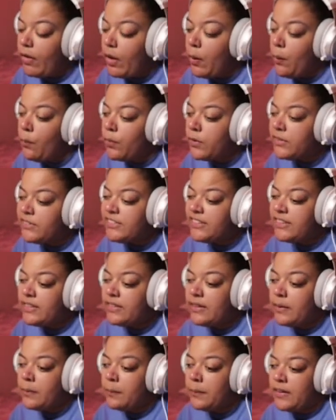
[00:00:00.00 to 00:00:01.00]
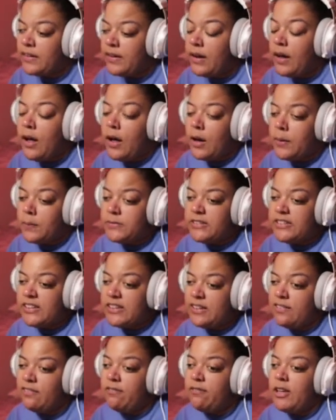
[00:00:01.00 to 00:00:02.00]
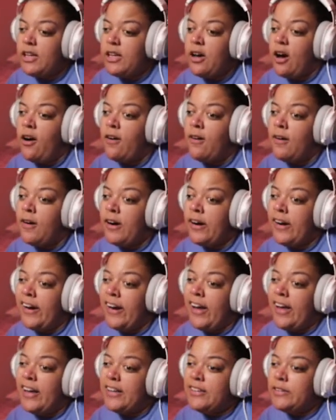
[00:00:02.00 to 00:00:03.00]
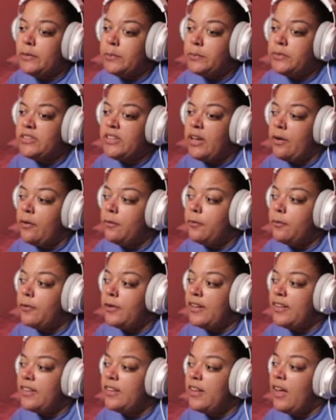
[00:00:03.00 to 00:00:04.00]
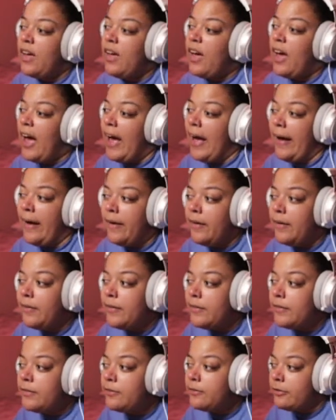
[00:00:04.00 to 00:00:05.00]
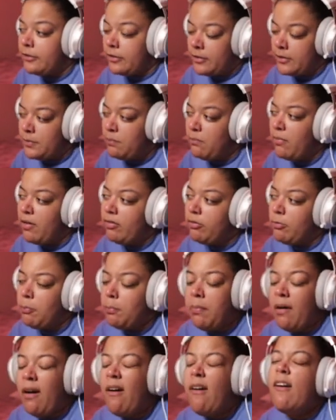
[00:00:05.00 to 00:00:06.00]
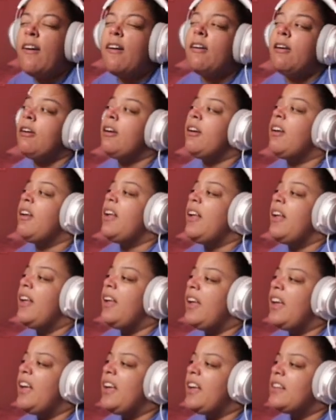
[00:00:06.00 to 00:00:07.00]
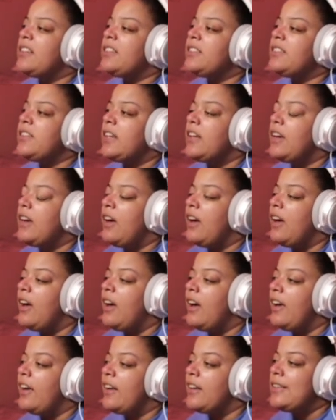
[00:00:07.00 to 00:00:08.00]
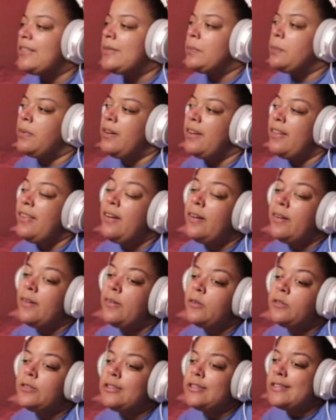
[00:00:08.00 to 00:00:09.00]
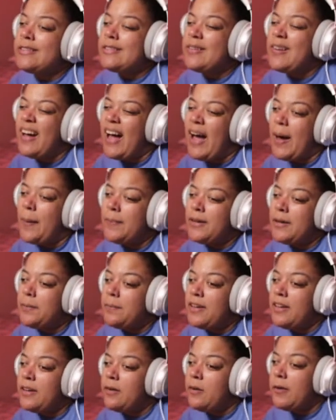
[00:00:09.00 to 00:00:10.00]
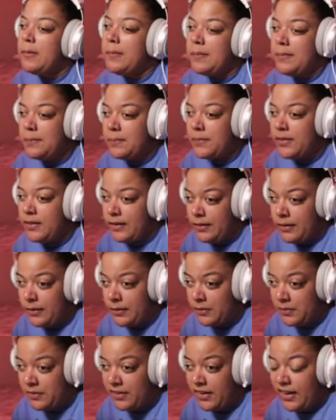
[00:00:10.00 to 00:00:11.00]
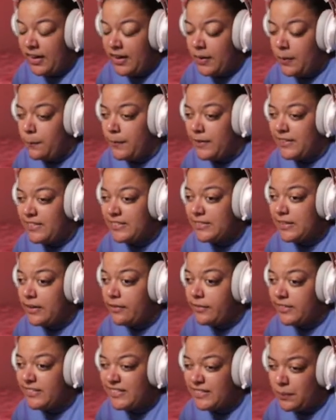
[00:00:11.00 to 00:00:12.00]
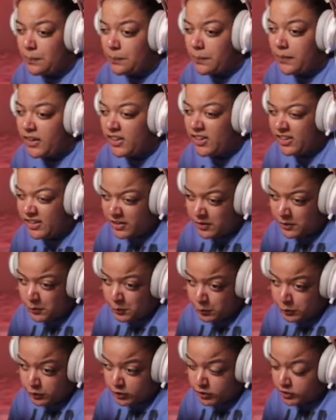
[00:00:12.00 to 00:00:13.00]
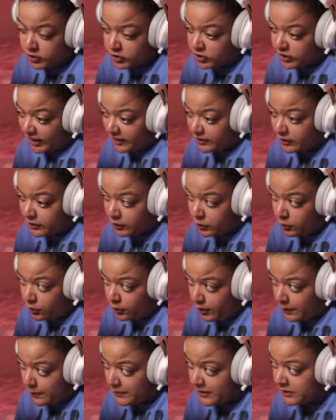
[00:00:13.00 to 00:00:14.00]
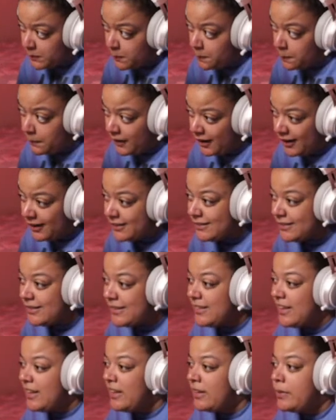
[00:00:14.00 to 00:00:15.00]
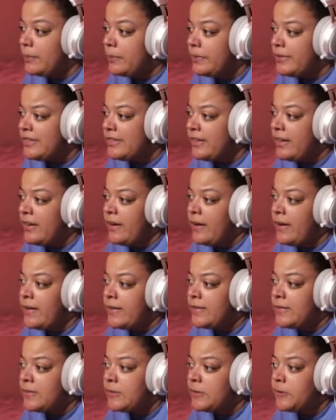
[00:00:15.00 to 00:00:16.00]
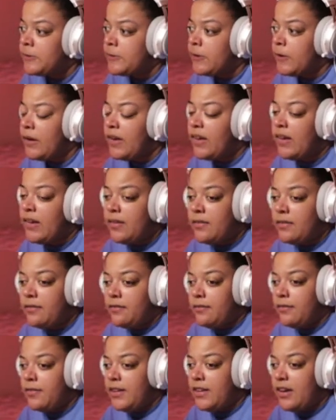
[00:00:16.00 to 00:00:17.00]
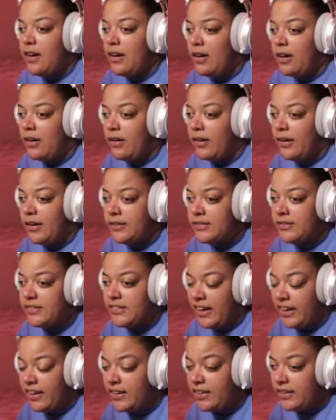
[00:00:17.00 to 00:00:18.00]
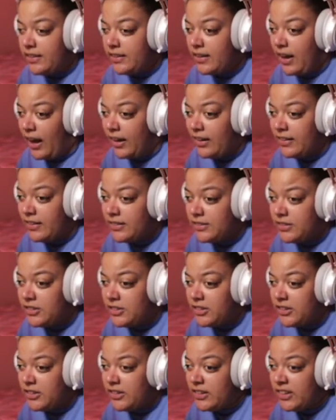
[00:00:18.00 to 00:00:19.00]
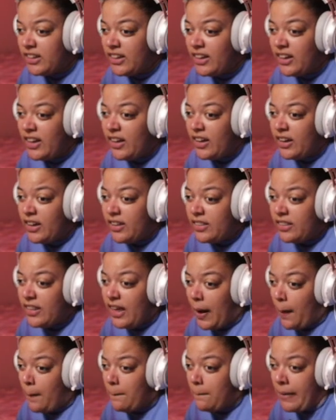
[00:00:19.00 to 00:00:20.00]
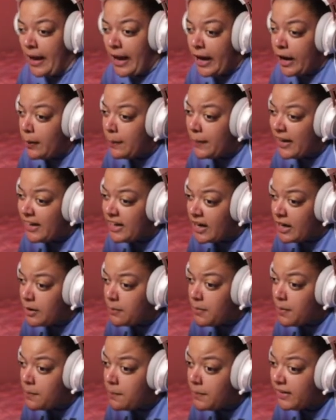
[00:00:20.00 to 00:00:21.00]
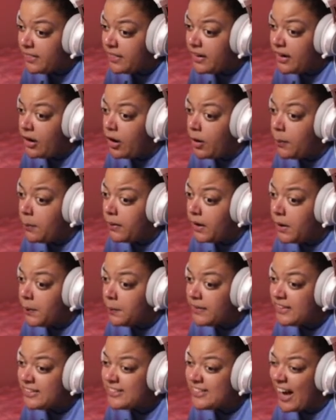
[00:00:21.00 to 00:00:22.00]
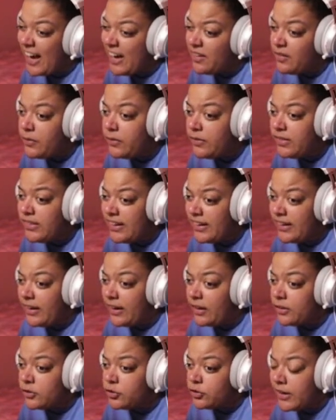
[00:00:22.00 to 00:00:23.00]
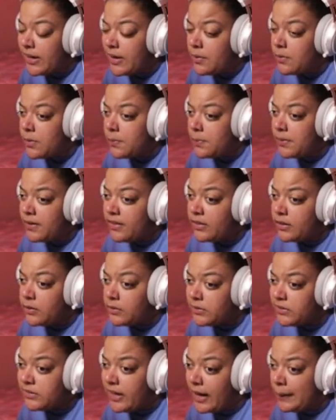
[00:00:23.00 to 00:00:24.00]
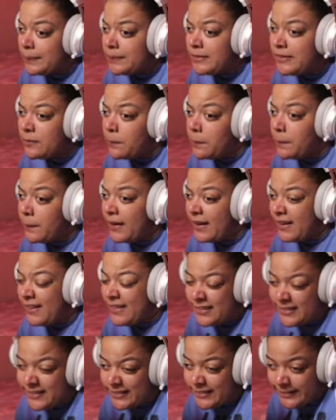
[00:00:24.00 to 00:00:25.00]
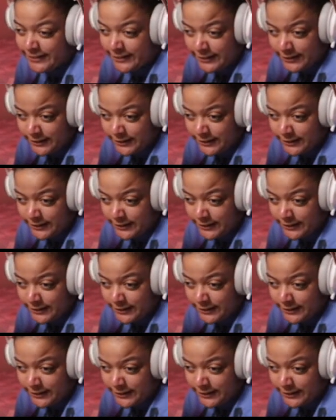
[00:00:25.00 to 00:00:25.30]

we're dealing with Obsidian V R and some stuff with Al from the bar and uh, his brother, who just so happened to be Corbin Blue. And we discovered some huge, ginormous bugs in Obsidian's V R technology that may or may not have been put there on purpose. I don't think Andrea would put those types of bugs